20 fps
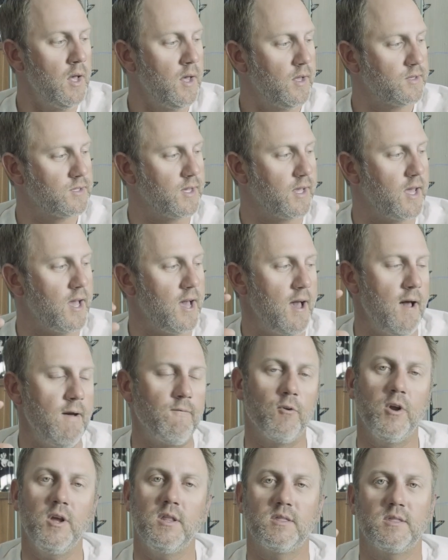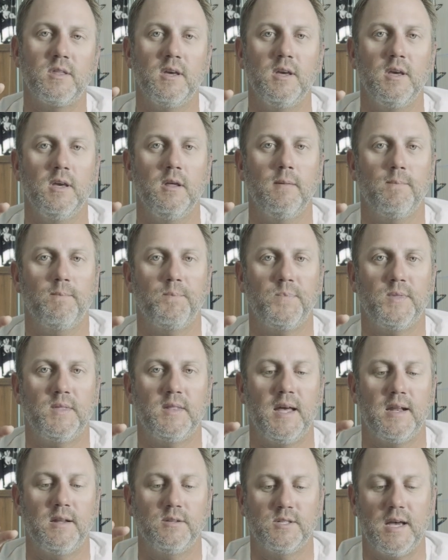It's like everything
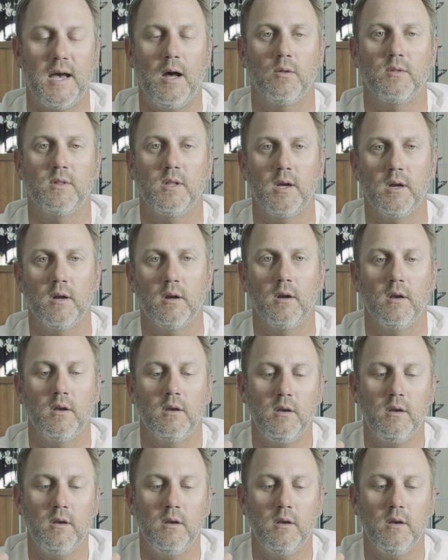that is out there